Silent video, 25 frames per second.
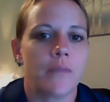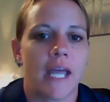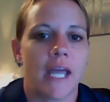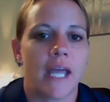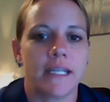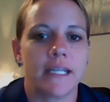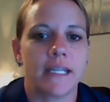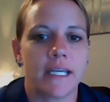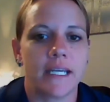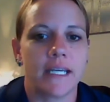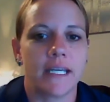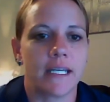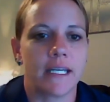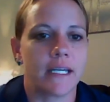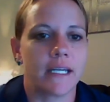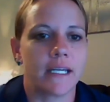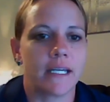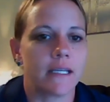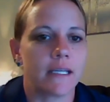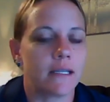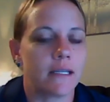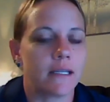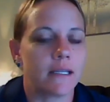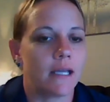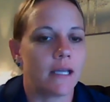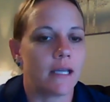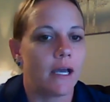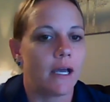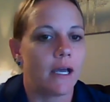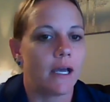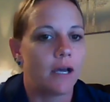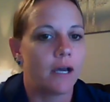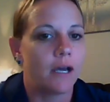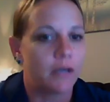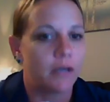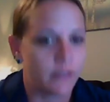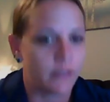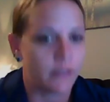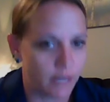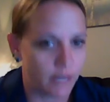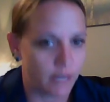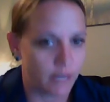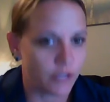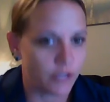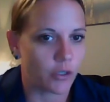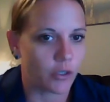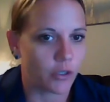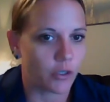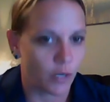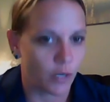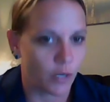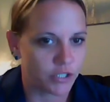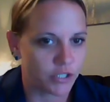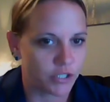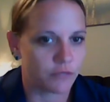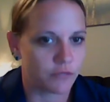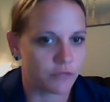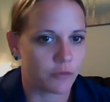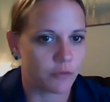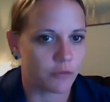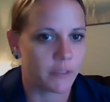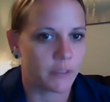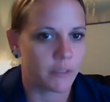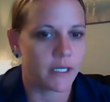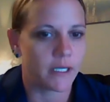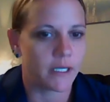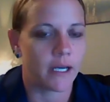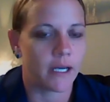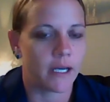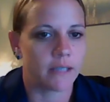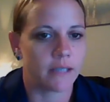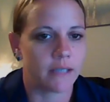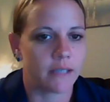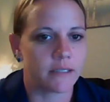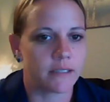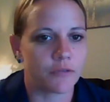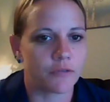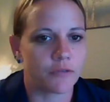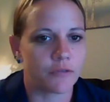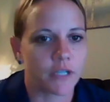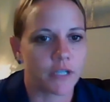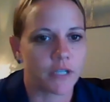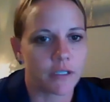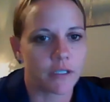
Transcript: And then another question from a different